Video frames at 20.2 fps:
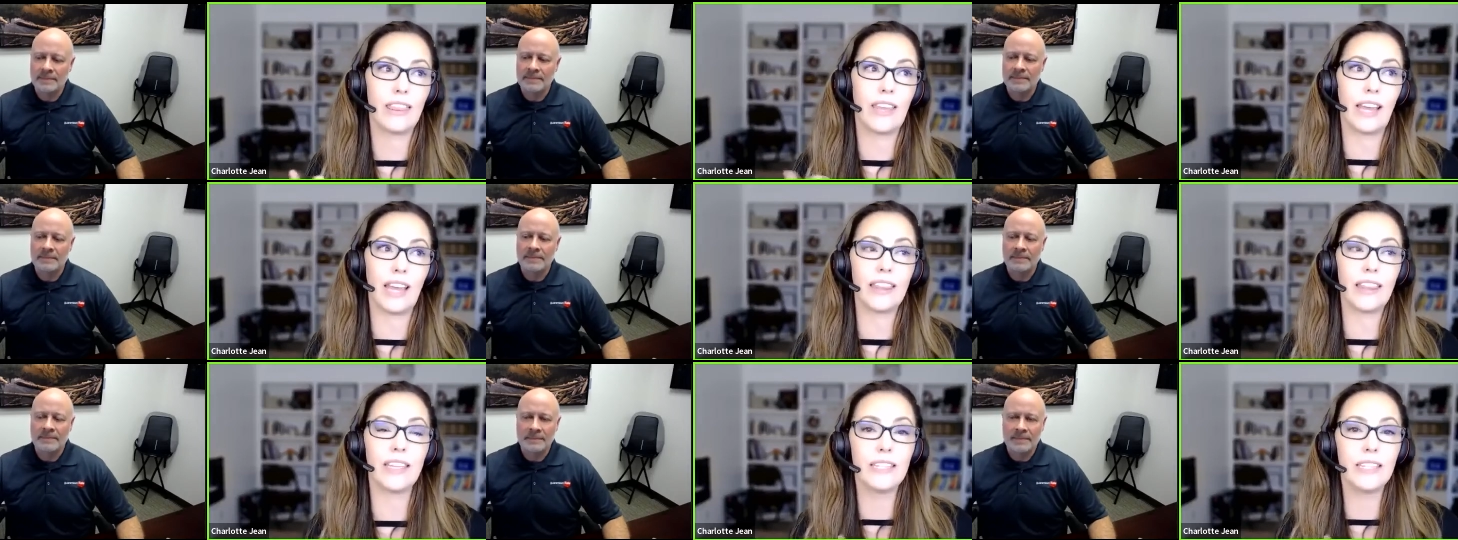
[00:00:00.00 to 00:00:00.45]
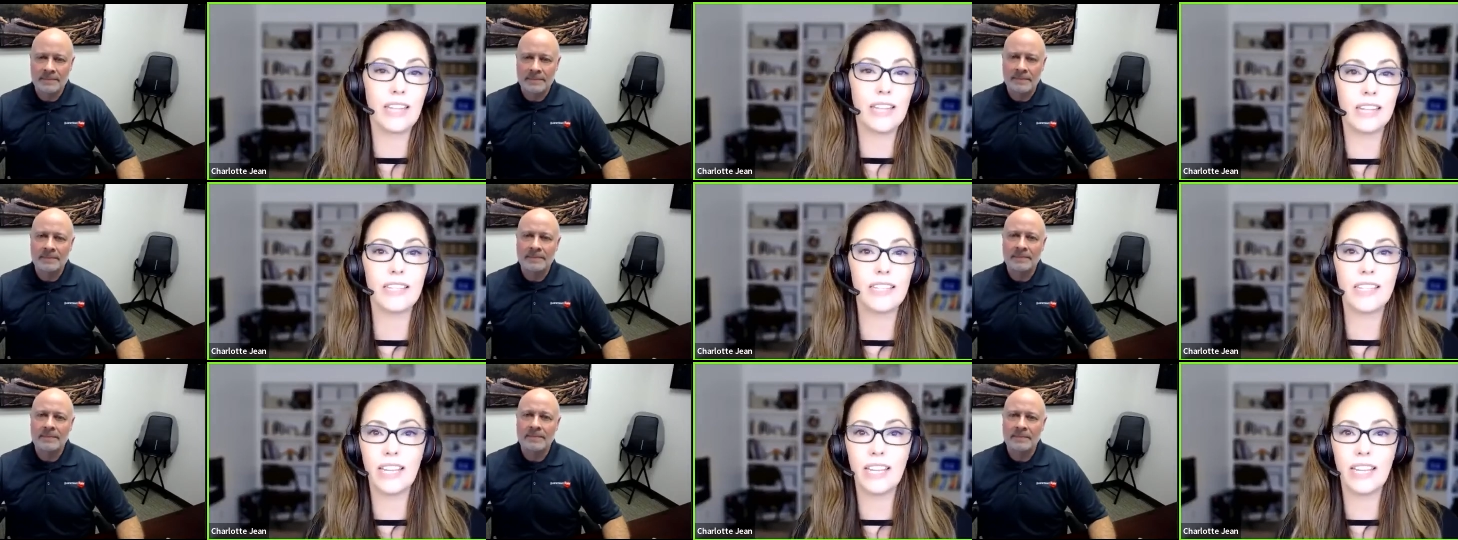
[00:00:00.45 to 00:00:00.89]
Speaker 1: this doesn't
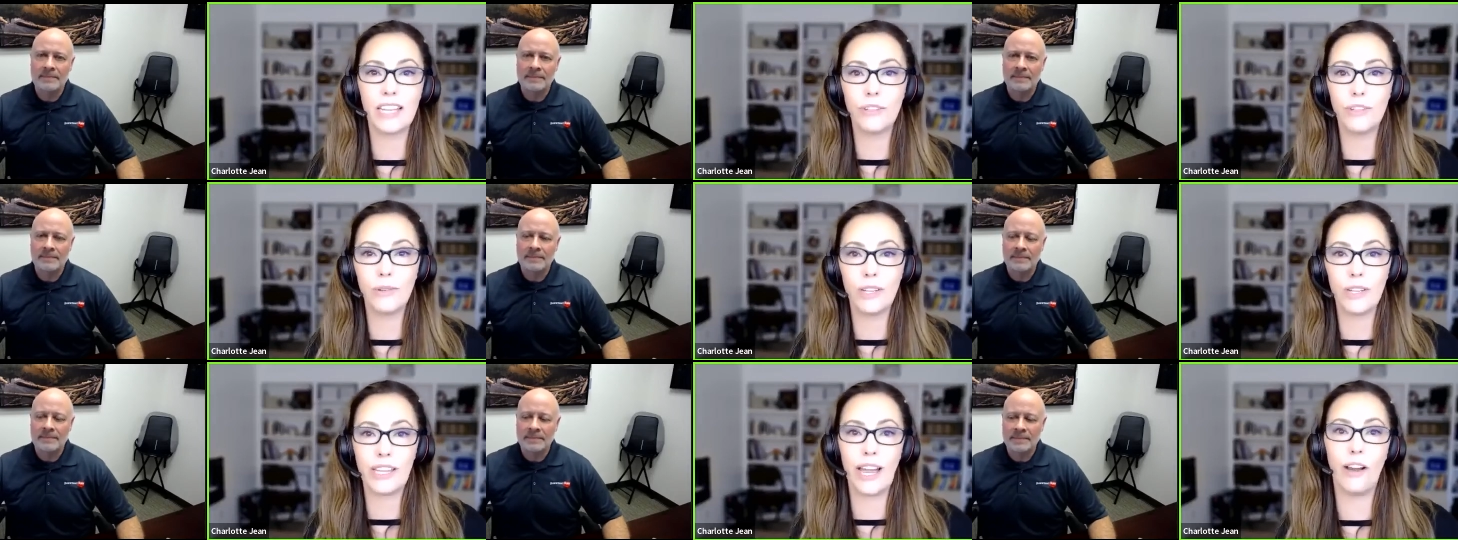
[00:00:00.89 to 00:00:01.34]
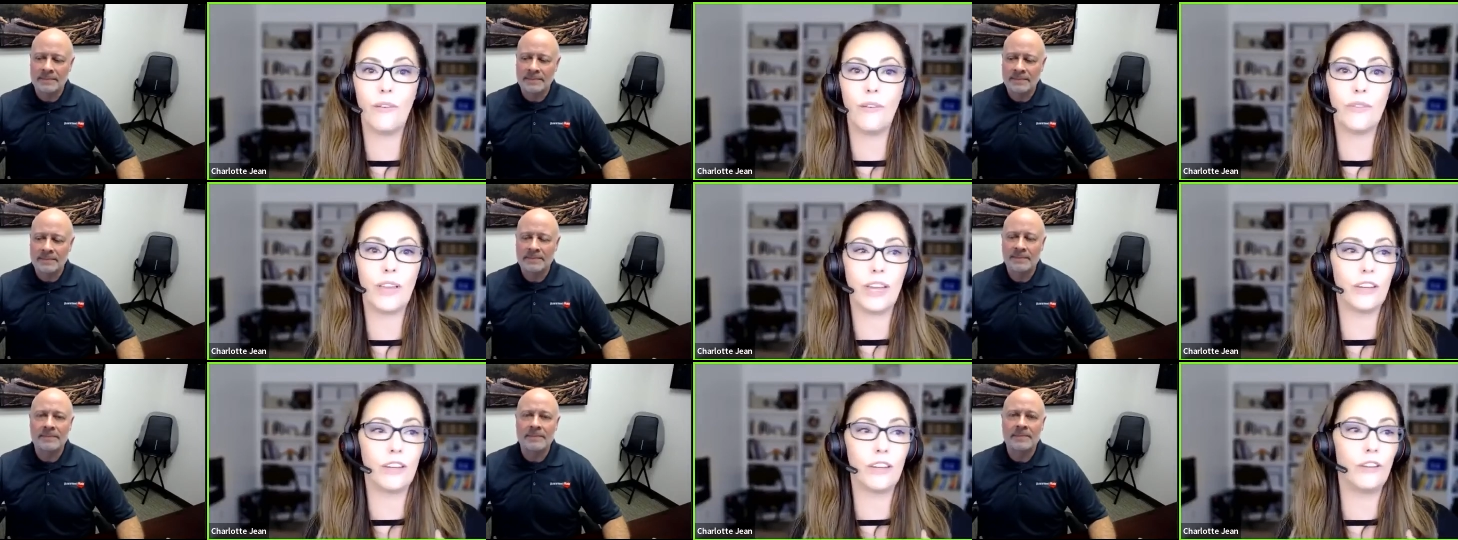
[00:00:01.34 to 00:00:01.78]
take into account
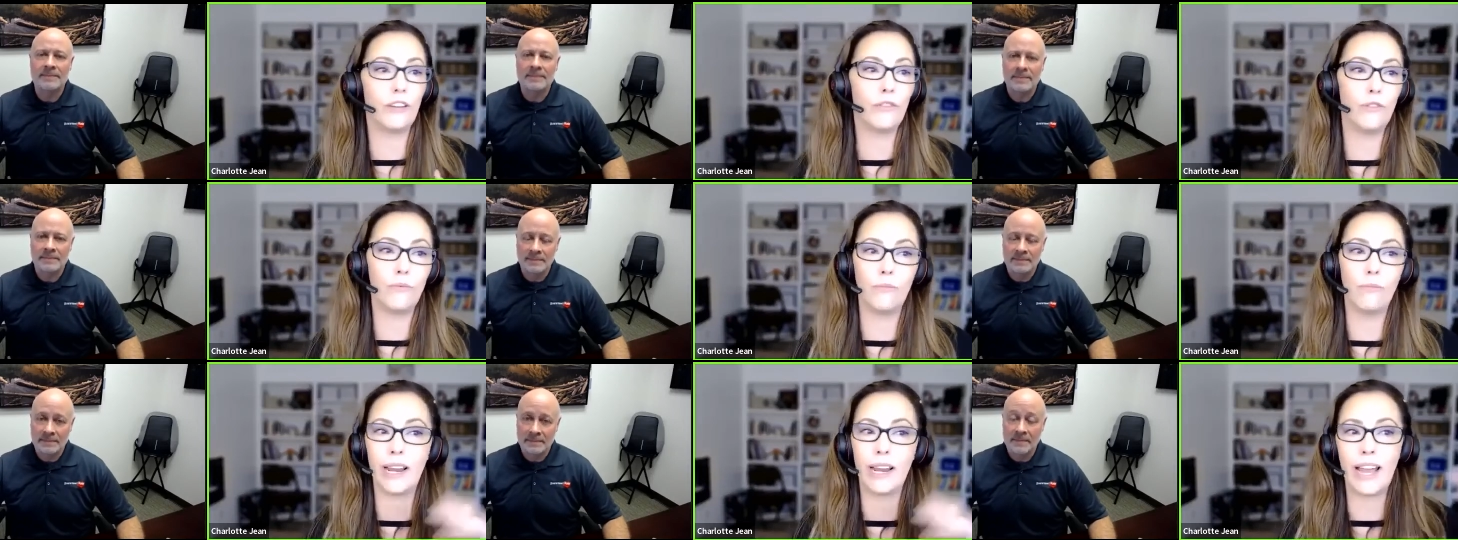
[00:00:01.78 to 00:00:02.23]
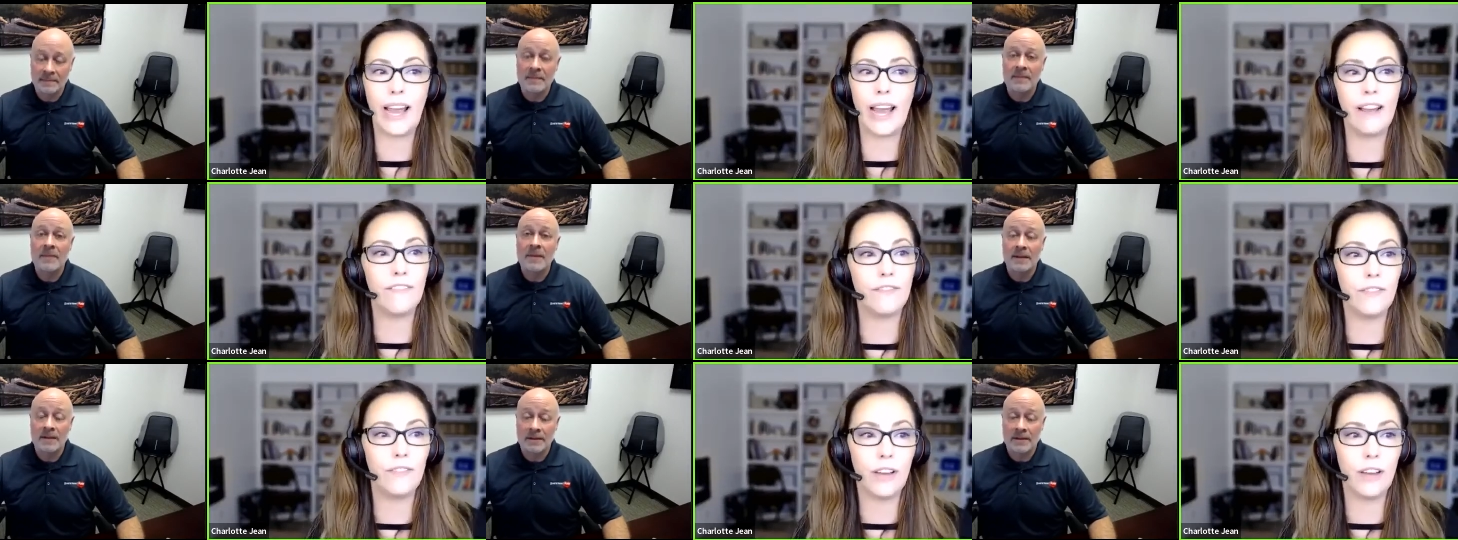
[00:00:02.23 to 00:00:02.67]
that you might have
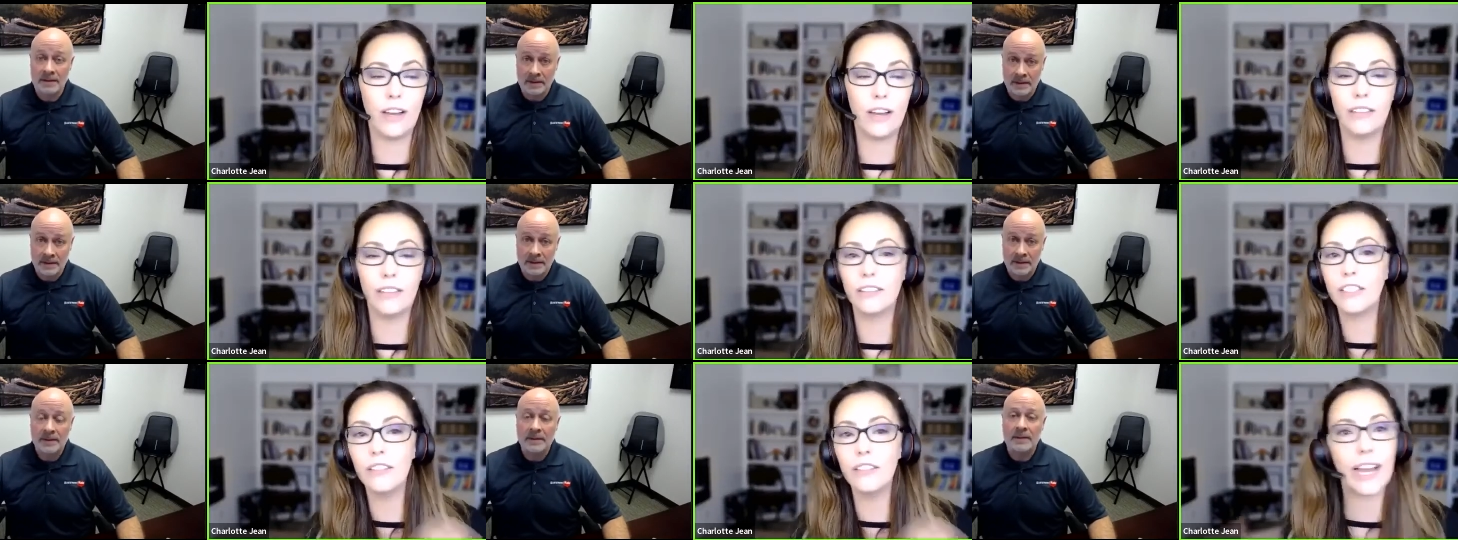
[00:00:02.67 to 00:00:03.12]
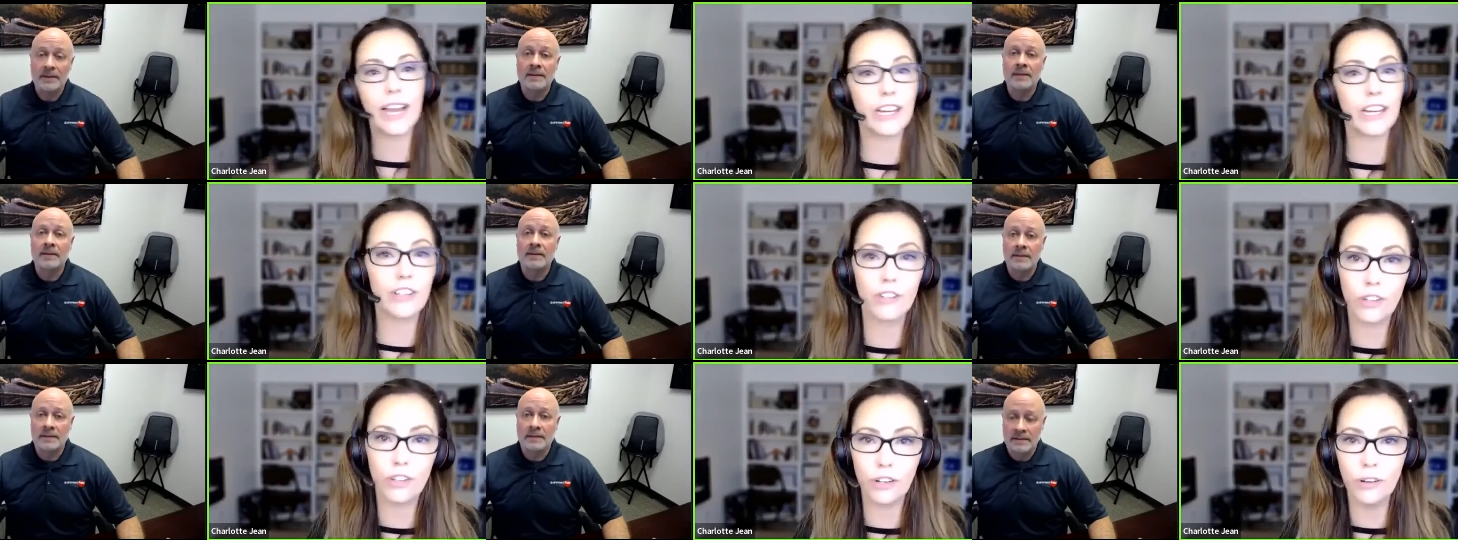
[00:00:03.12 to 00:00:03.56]
a little
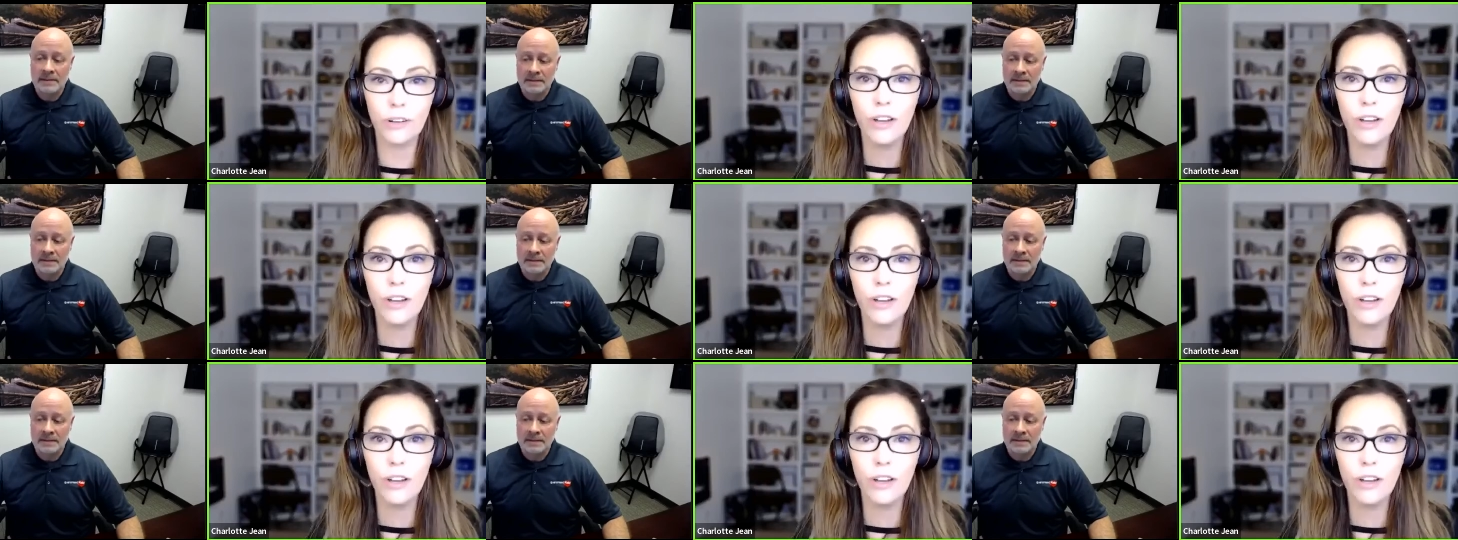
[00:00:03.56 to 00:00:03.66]
extra